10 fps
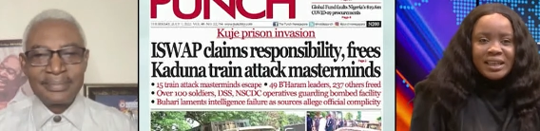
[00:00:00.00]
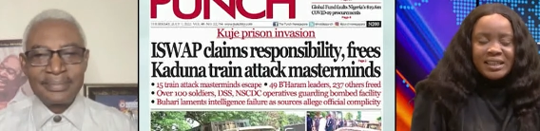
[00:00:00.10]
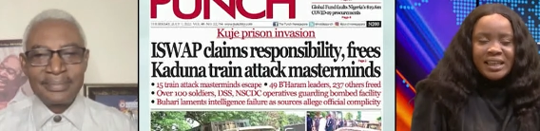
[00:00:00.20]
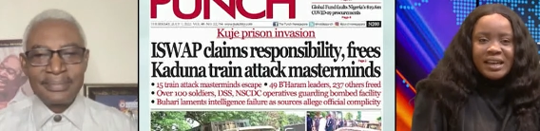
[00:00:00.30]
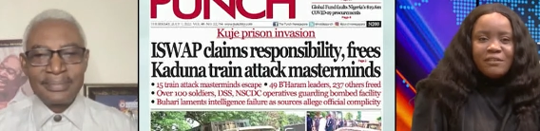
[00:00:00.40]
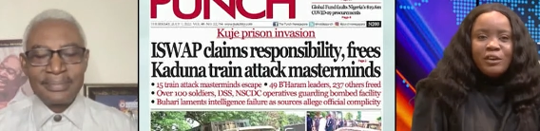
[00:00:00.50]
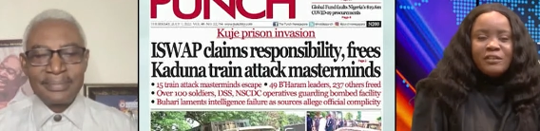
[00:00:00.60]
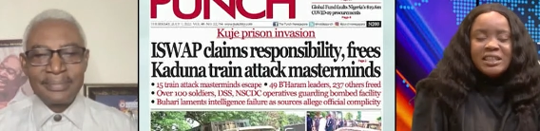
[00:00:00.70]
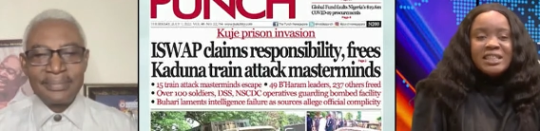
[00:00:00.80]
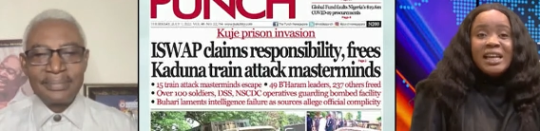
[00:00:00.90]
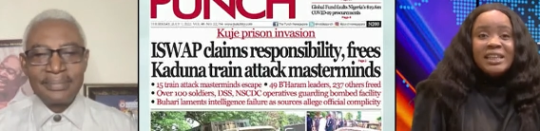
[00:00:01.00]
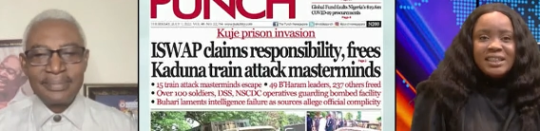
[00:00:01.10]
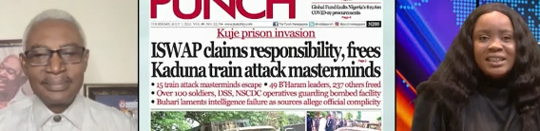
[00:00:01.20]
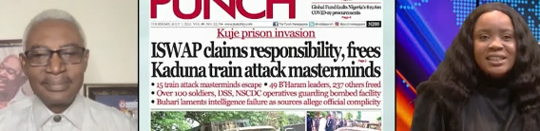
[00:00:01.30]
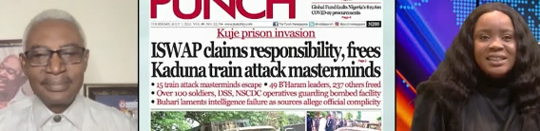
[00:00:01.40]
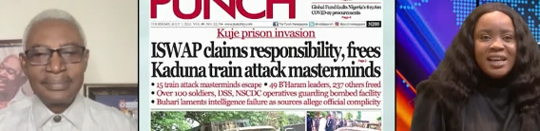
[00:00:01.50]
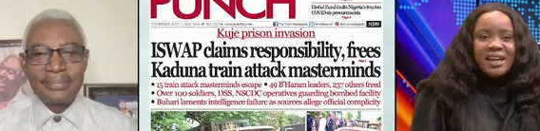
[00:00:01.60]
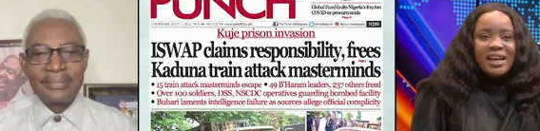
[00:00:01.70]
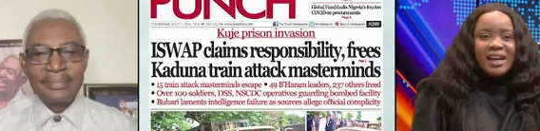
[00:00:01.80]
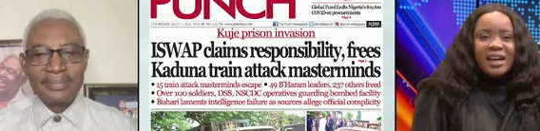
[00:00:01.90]
Speaker 1: at the level level of intelligence
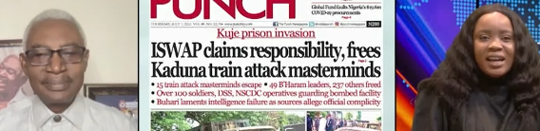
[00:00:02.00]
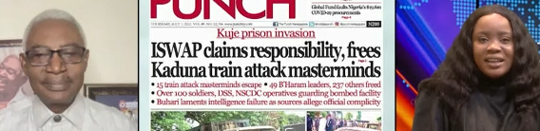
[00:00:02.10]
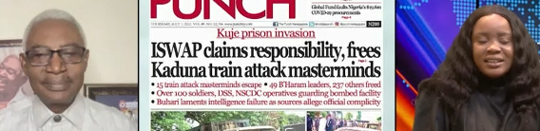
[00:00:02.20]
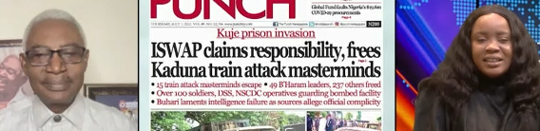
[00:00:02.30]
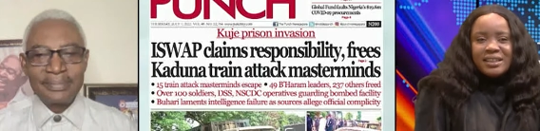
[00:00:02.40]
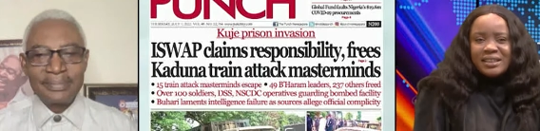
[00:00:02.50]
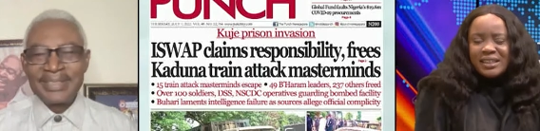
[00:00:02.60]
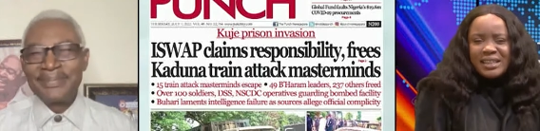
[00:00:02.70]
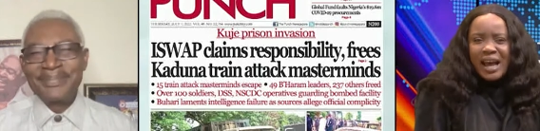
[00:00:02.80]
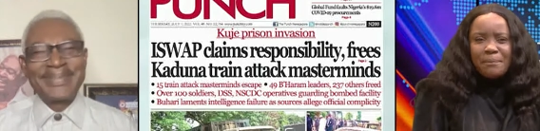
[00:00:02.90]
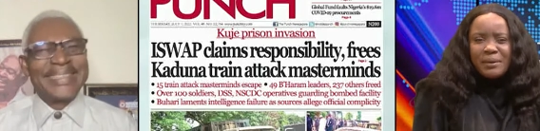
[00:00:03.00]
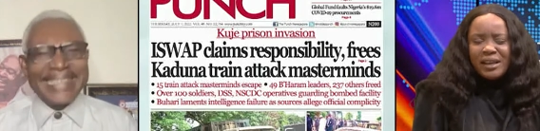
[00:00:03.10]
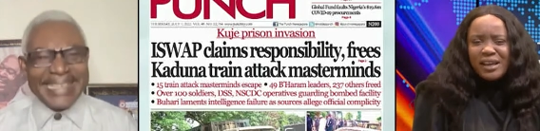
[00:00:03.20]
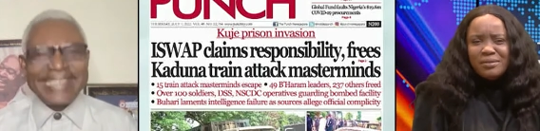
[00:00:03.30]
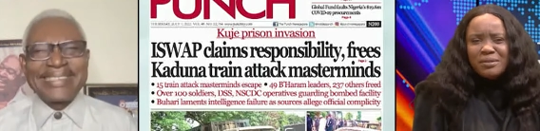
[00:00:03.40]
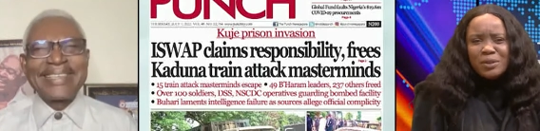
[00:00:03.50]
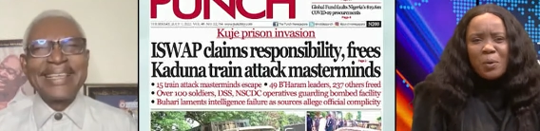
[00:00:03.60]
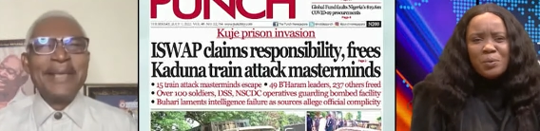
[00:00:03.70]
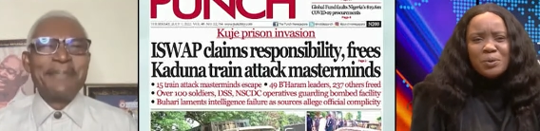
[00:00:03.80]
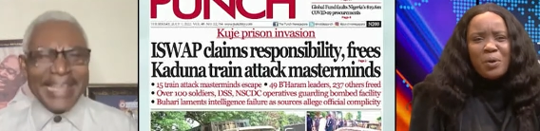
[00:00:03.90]
uh, that, that's happening. and
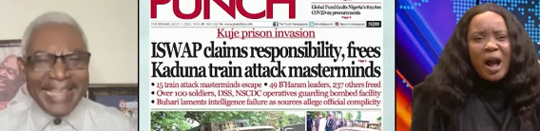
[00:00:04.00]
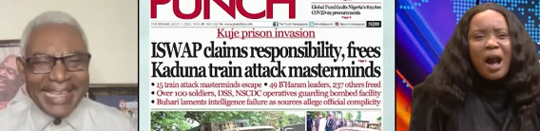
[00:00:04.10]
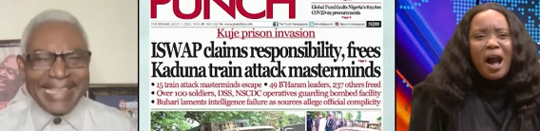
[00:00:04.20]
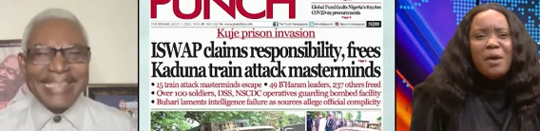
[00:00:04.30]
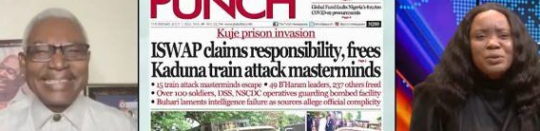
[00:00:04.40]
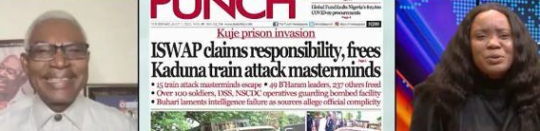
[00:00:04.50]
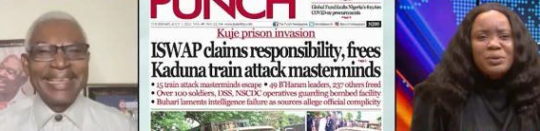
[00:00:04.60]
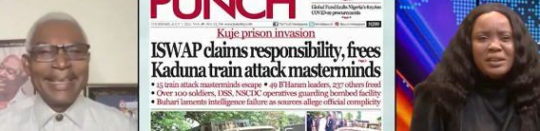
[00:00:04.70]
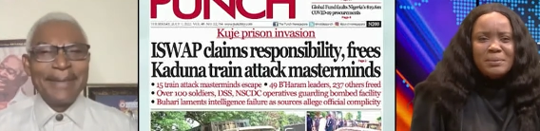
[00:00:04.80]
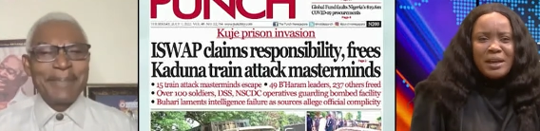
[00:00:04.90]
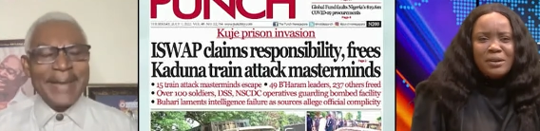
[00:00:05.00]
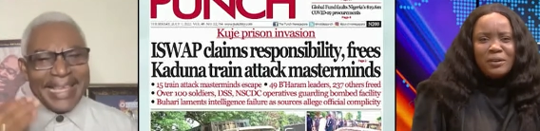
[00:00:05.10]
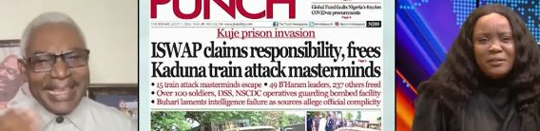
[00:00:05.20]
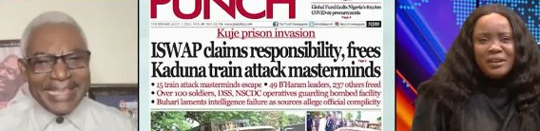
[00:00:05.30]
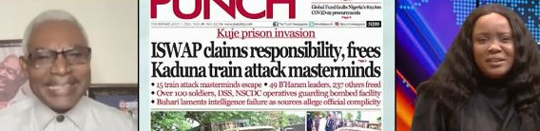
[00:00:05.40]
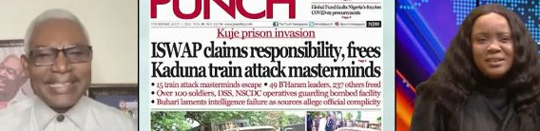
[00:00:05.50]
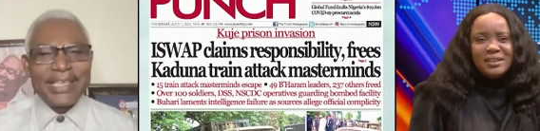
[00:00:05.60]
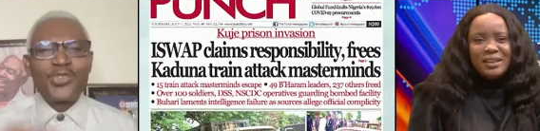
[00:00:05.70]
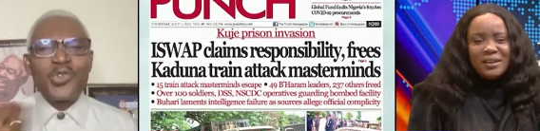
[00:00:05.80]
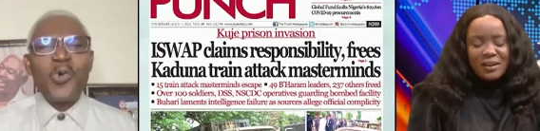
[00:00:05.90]
so, so please, how do you explain please. all of
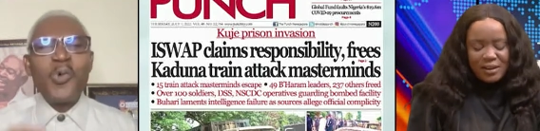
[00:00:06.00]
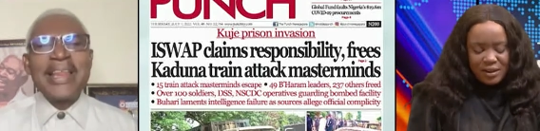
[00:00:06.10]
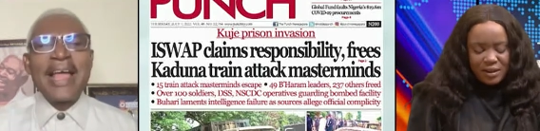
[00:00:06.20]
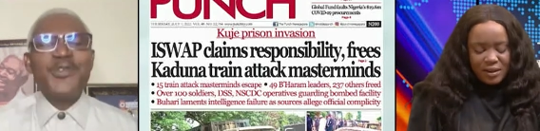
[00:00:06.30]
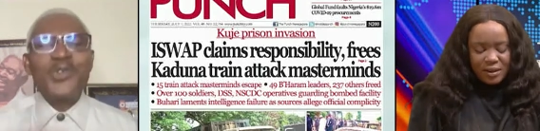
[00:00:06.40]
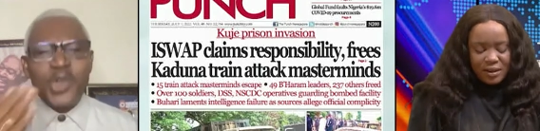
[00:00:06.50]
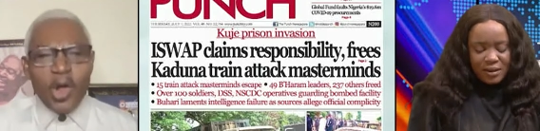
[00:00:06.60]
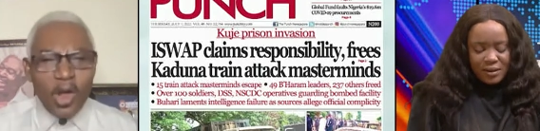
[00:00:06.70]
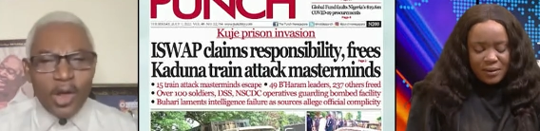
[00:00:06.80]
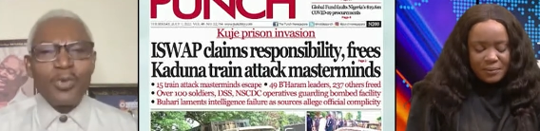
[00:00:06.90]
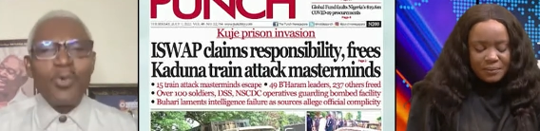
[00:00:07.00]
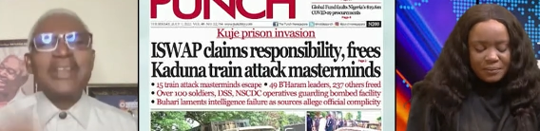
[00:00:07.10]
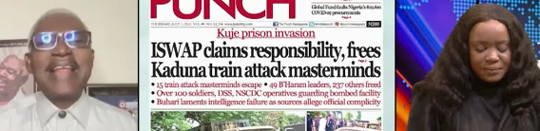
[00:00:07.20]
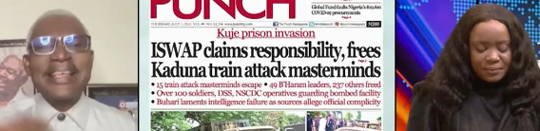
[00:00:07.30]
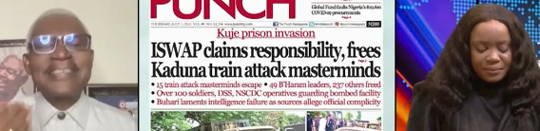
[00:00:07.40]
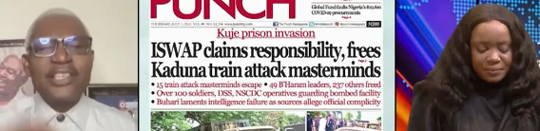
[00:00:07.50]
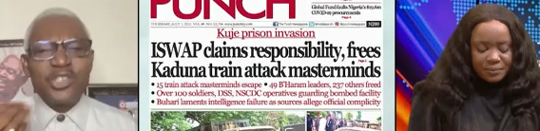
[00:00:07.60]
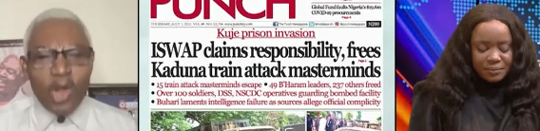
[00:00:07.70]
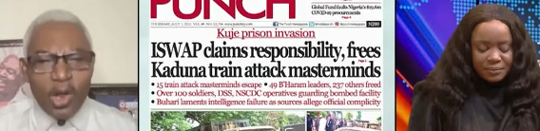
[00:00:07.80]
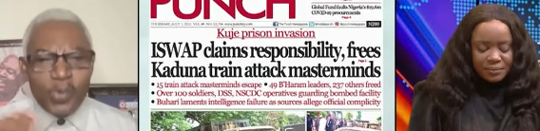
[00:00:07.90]
Speaker 2: this? what have you done? What has he
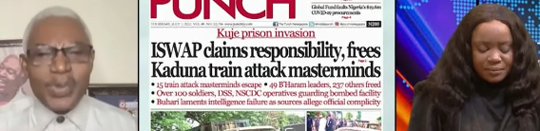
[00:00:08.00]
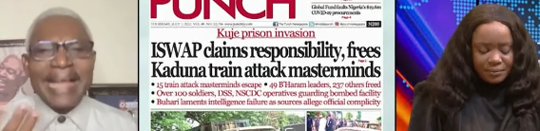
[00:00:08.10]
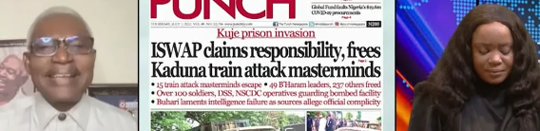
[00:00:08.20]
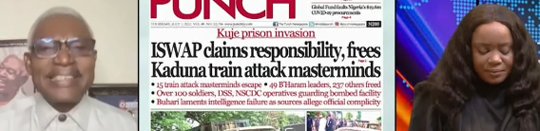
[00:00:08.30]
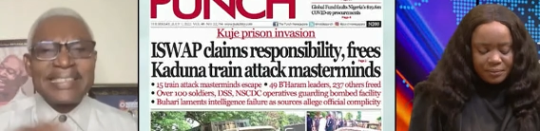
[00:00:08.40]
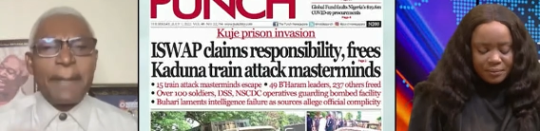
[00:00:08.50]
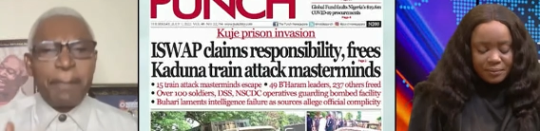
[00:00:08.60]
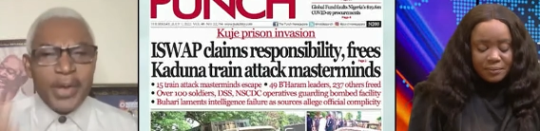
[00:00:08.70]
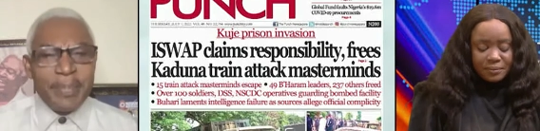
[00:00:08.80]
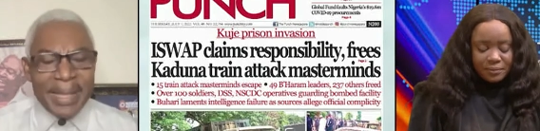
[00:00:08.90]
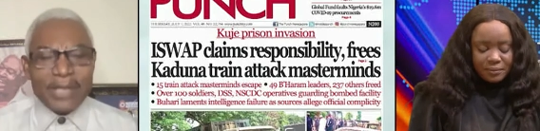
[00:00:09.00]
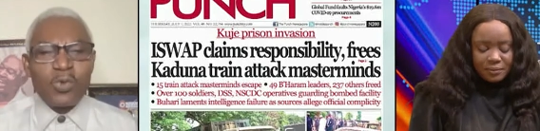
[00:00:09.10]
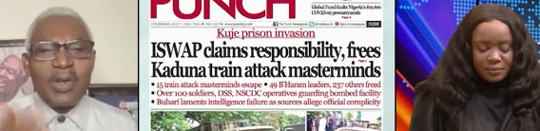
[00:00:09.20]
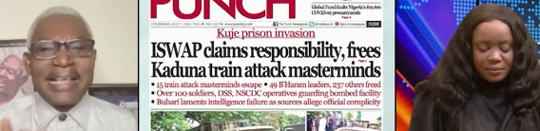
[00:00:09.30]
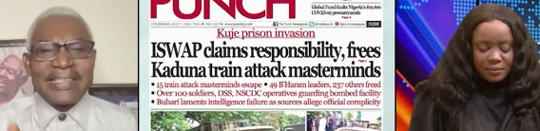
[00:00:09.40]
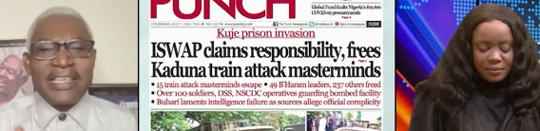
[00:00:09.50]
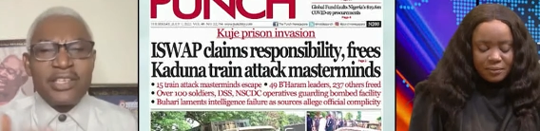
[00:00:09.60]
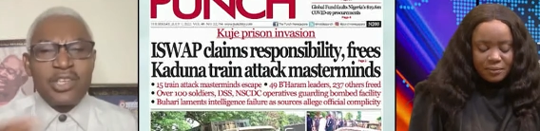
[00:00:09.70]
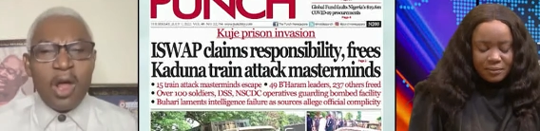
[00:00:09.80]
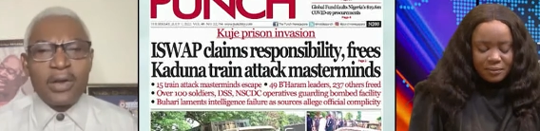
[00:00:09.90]
done with that disappointment? What has he
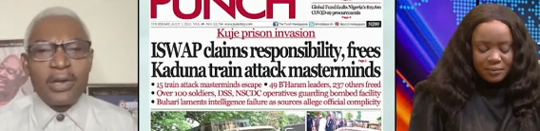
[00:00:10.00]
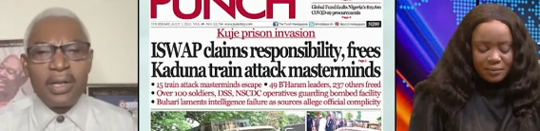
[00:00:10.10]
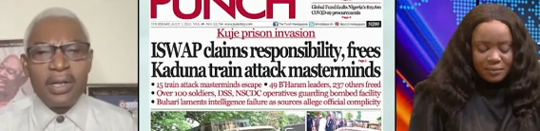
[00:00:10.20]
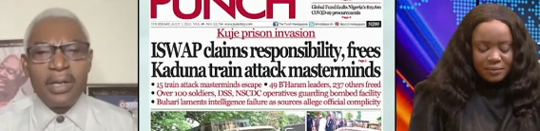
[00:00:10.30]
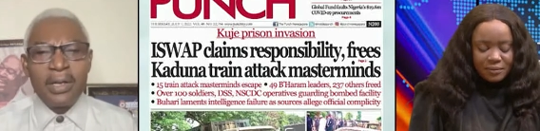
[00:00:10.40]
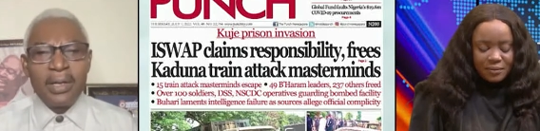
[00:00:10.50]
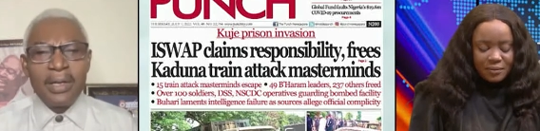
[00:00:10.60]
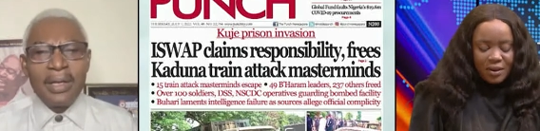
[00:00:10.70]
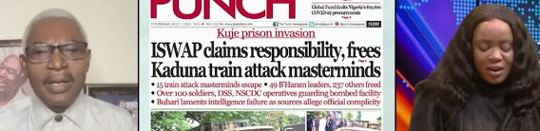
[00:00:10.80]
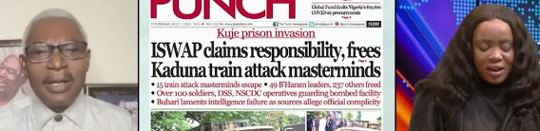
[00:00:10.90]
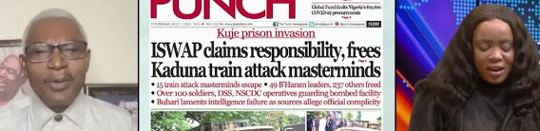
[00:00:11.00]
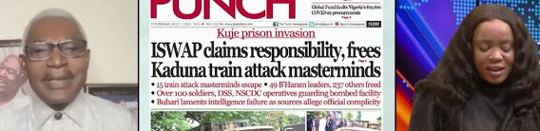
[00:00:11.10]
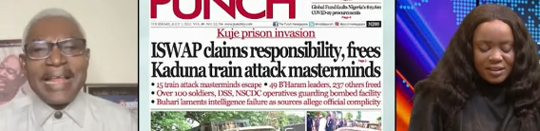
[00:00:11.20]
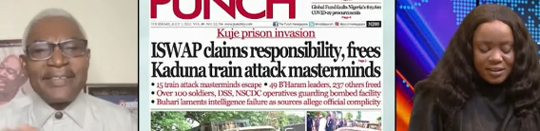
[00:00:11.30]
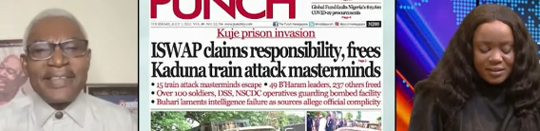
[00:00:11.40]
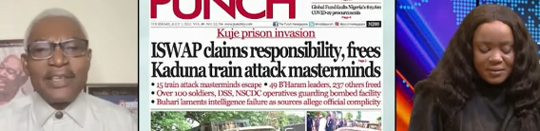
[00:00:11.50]
done? What has he